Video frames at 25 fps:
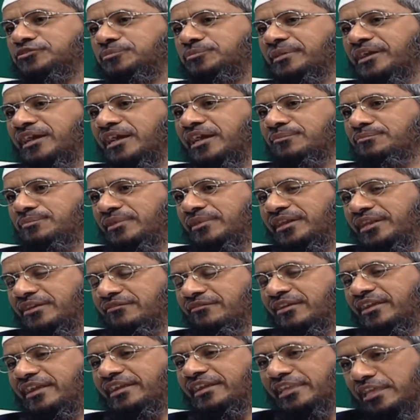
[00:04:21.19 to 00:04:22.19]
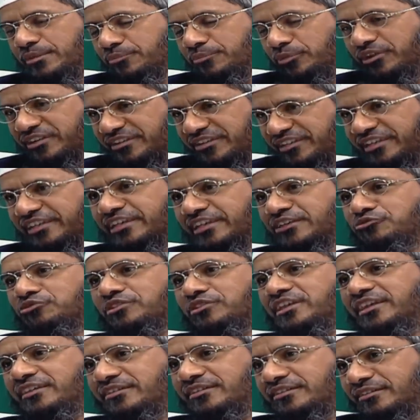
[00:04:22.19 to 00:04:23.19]
to pick up any one, keep on sticking to
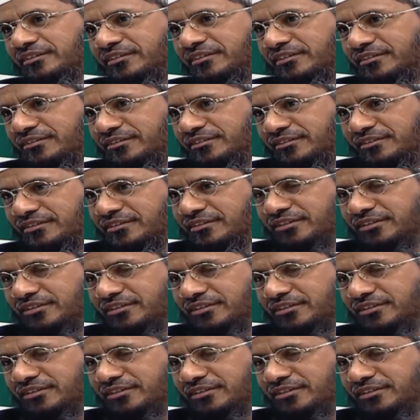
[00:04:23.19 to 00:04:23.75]
that year,